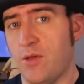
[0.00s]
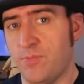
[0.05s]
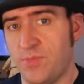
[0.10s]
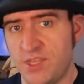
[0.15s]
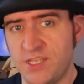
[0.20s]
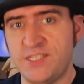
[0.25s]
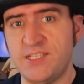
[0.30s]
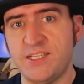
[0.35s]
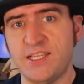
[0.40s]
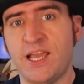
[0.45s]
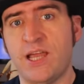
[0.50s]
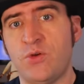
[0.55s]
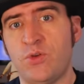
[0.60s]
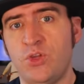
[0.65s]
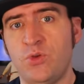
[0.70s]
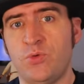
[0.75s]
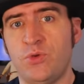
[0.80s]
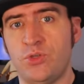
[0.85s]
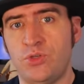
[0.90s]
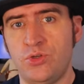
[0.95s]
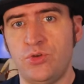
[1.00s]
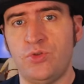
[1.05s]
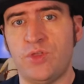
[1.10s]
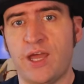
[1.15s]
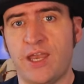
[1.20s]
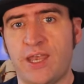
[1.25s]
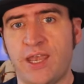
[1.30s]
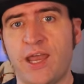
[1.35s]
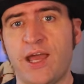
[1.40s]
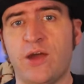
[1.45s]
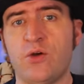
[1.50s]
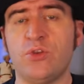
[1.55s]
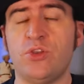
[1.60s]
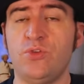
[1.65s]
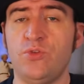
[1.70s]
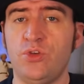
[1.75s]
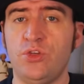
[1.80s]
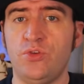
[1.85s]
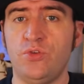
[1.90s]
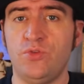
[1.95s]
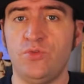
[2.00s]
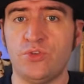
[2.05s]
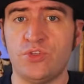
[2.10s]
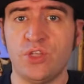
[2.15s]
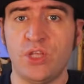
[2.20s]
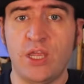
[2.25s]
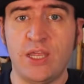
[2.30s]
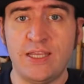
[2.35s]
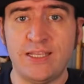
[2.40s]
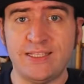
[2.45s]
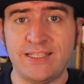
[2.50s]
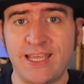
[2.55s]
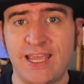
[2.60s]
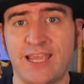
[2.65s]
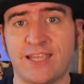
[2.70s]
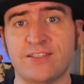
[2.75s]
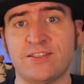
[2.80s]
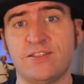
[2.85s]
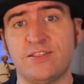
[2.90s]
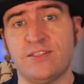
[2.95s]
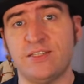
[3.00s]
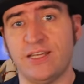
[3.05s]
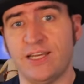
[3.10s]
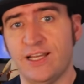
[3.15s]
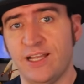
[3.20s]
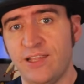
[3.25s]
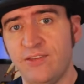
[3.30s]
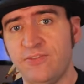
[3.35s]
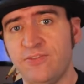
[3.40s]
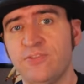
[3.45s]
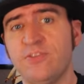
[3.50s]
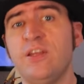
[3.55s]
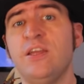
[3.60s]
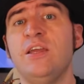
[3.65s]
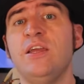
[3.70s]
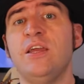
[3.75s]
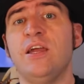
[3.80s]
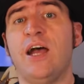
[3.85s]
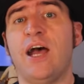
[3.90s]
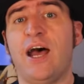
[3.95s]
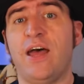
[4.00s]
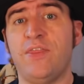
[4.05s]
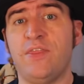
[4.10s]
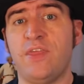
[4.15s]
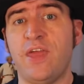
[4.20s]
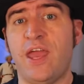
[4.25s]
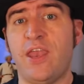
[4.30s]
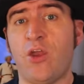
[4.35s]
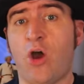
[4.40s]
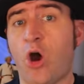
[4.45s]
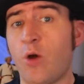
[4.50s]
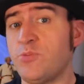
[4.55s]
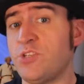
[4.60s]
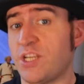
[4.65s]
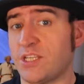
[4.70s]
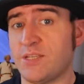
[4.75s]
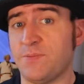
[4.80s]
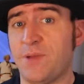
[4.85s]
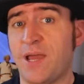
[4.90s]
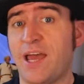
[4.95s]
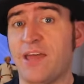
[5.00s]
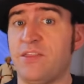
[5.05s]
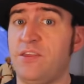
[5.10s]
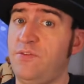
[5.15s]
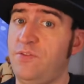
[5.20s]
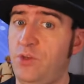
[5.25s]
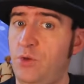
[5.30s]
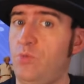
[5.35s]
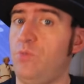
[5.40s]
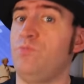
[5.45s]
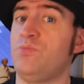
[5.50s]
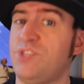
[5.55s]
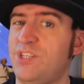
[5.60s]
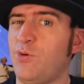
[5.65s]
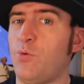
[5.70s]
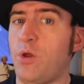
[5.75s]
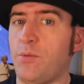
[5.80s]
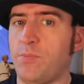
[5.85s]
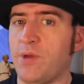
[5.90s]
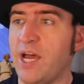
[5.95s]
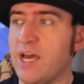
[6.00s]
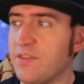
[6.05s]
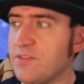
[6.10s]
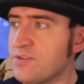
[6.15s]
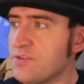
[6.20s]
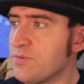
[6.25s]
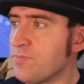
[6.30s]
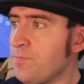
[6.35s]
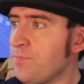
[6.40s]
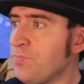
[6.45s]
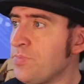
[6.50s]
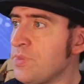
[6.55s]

This is how you would do that now. You use text to glyph and then object to path if you still want paths.